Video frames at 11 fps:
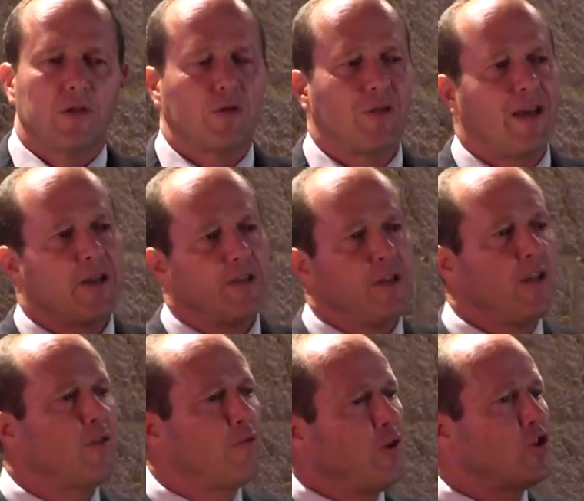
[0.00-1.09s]
So the idea
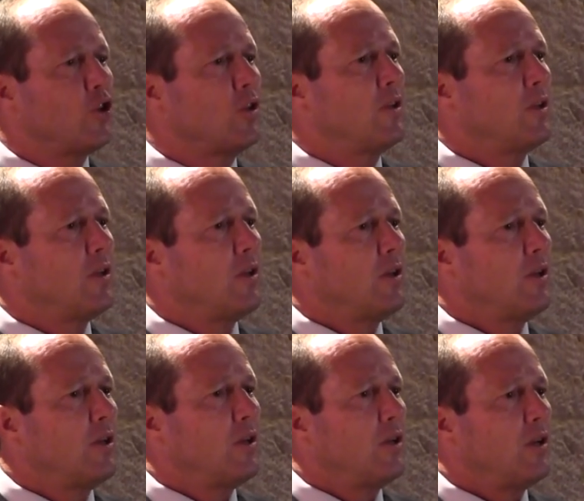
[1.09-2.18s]
and the vision
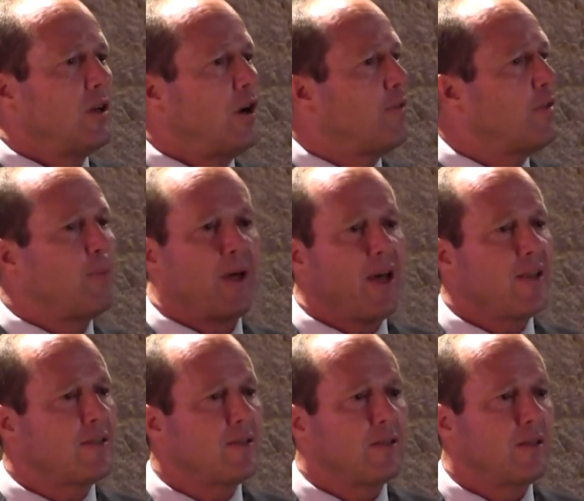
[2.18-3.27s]
of the
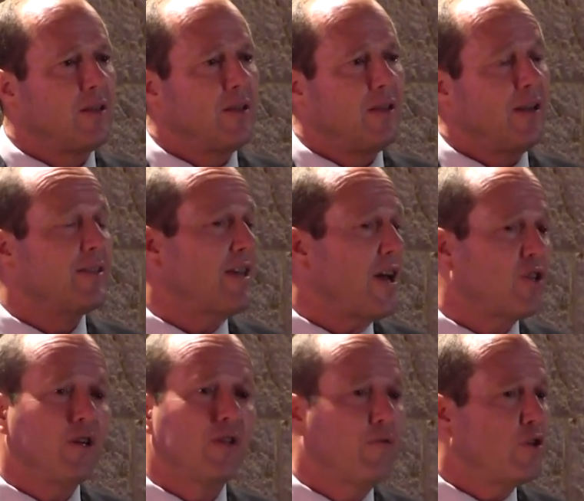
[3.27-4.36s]
past is
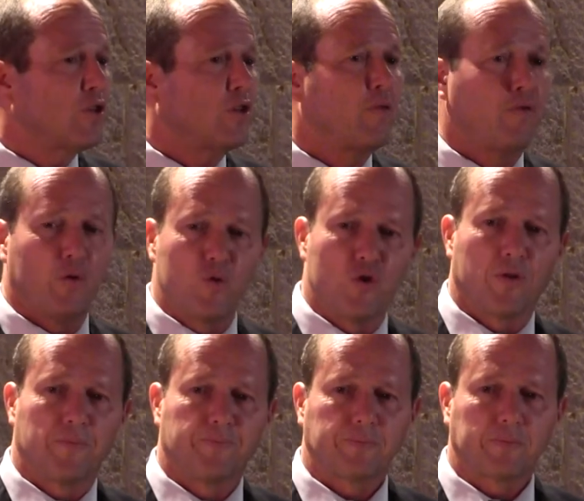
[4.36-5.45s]
actually the vision of the future.
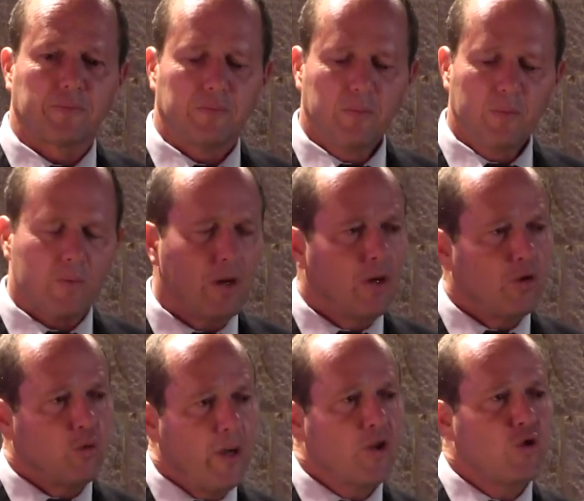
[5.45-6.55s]

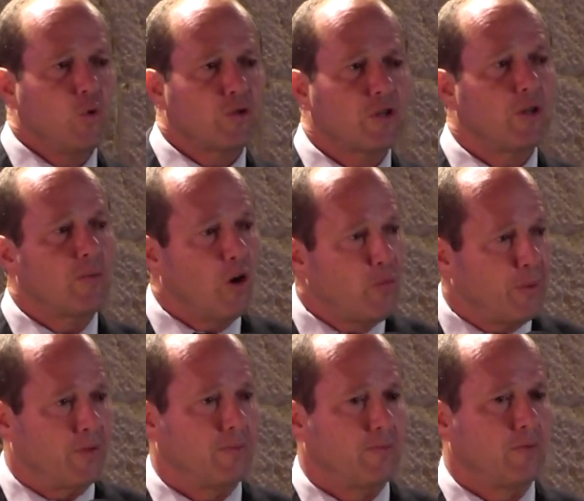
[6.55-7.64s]
To make Jerusalem
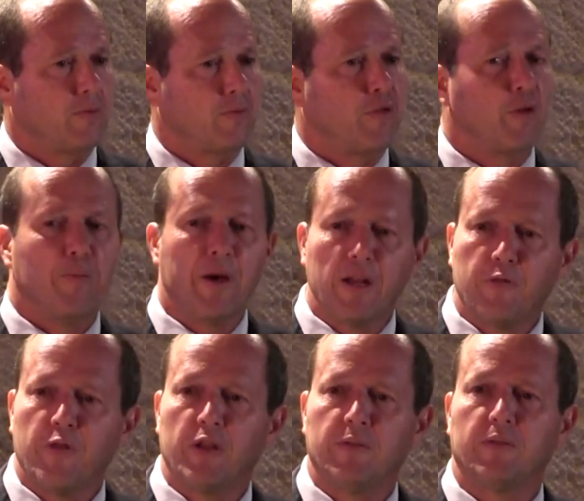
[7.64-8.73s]
open for the
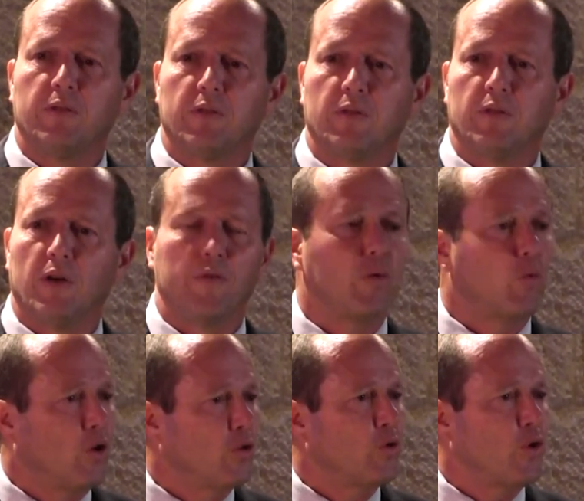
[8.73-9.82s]
benefit of the
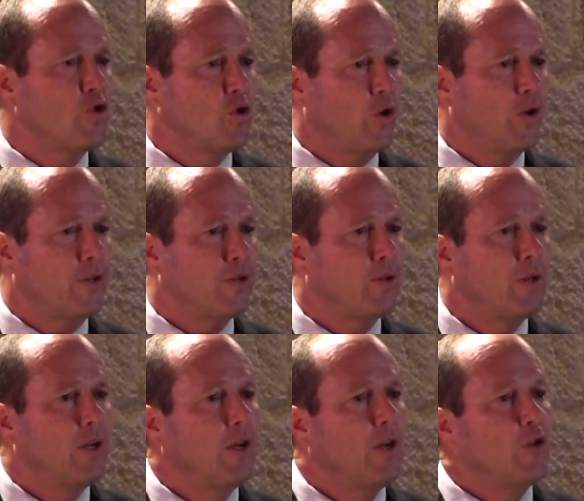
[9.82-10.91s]
world to enjoy.
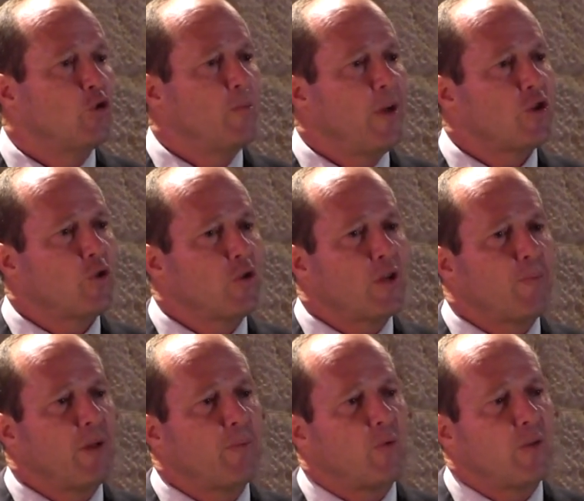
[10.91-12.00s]
To make sure that
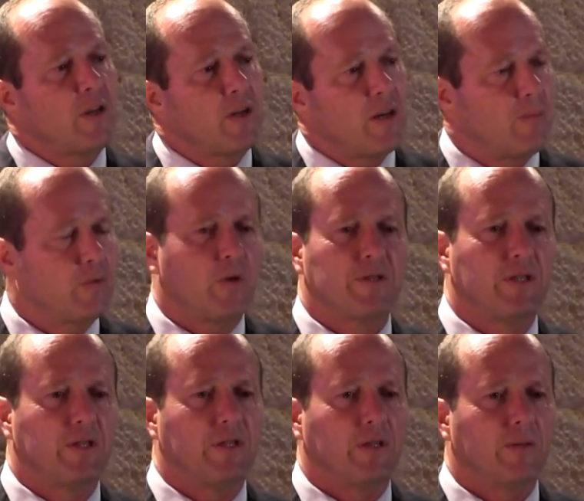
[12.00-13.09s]
people, when they come to our
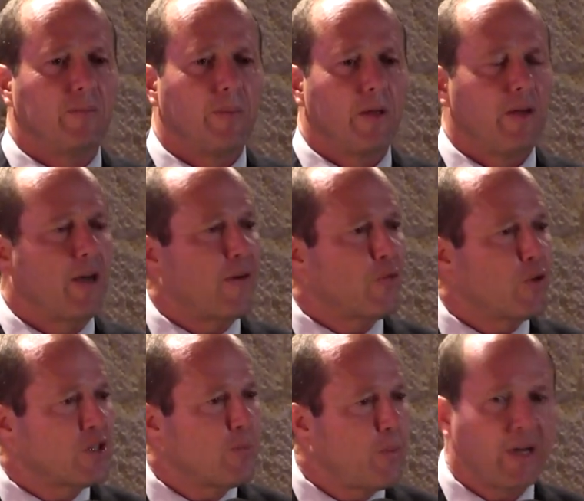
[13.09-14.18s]
city, have
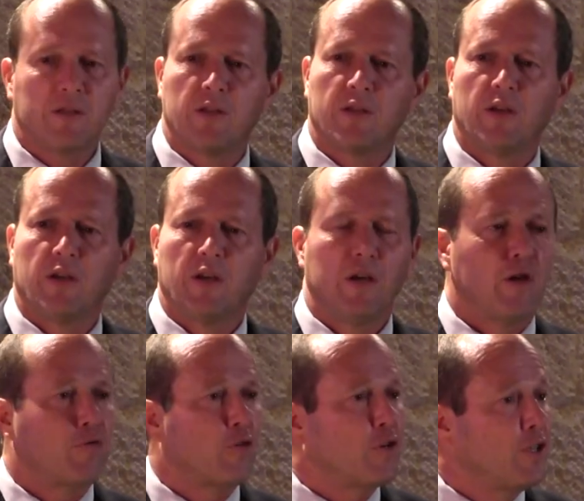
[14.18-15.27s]
respect for